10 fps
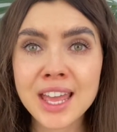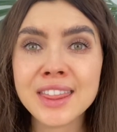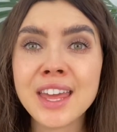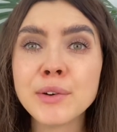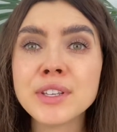
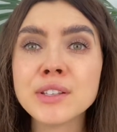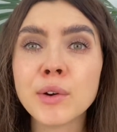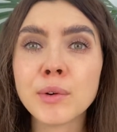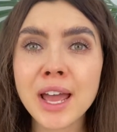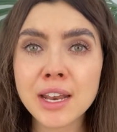There is
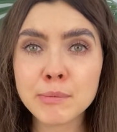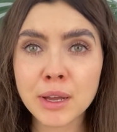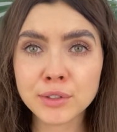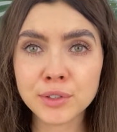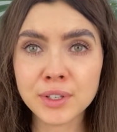no right
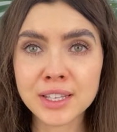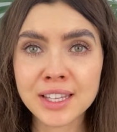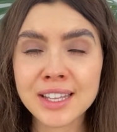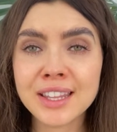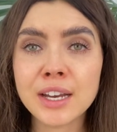amount to eat,
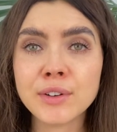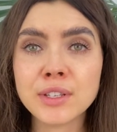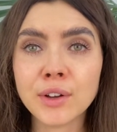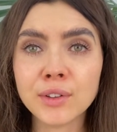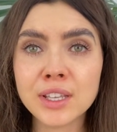there
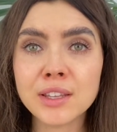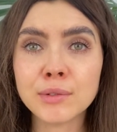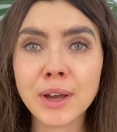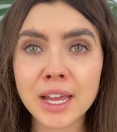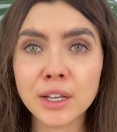is only the
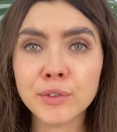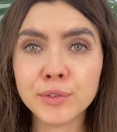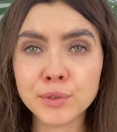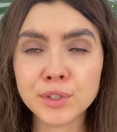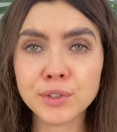right
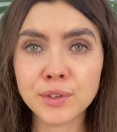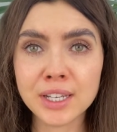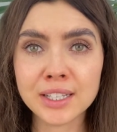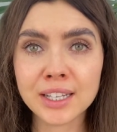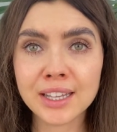food to
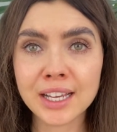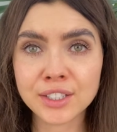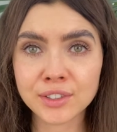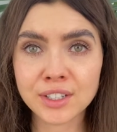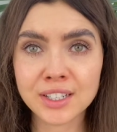eat, like
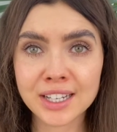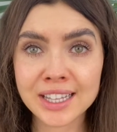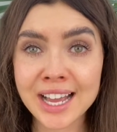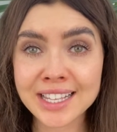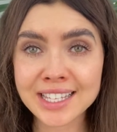Dr. Doug
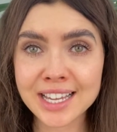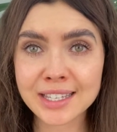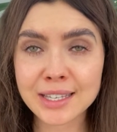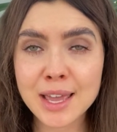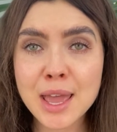Lisle
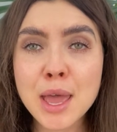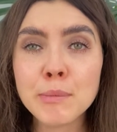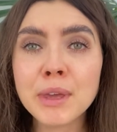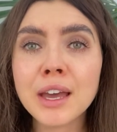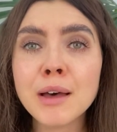says.
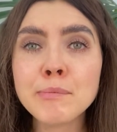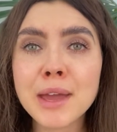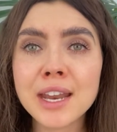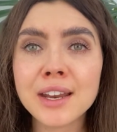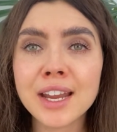Become
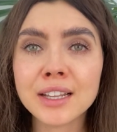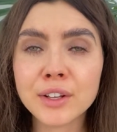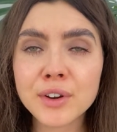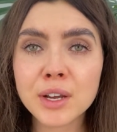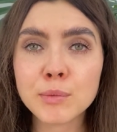better at
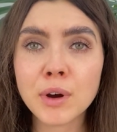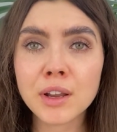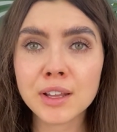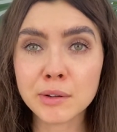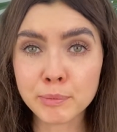learning
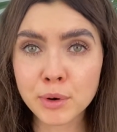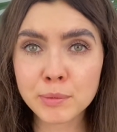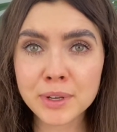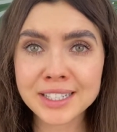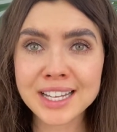what an
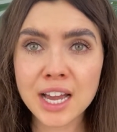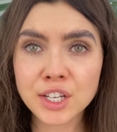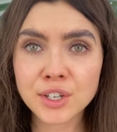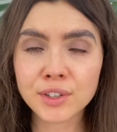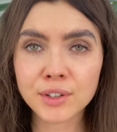appropriate
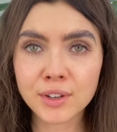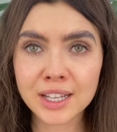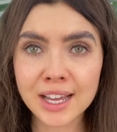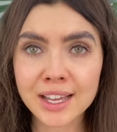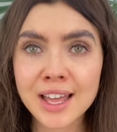diet should look
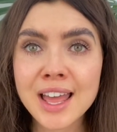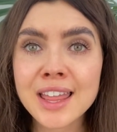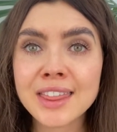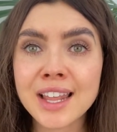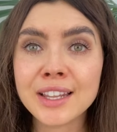like,
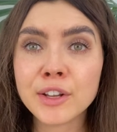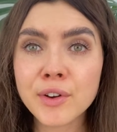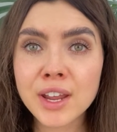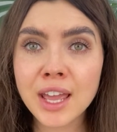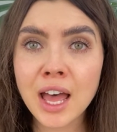than
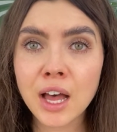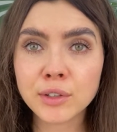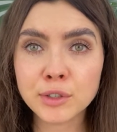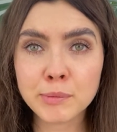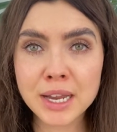learning how
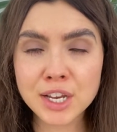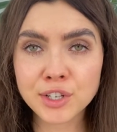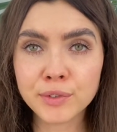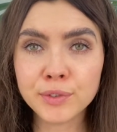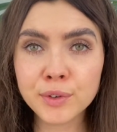to
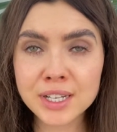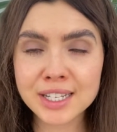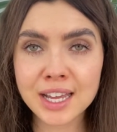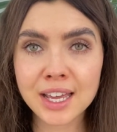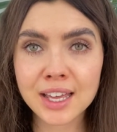manage your food
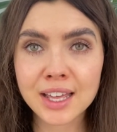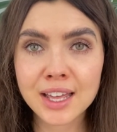intake.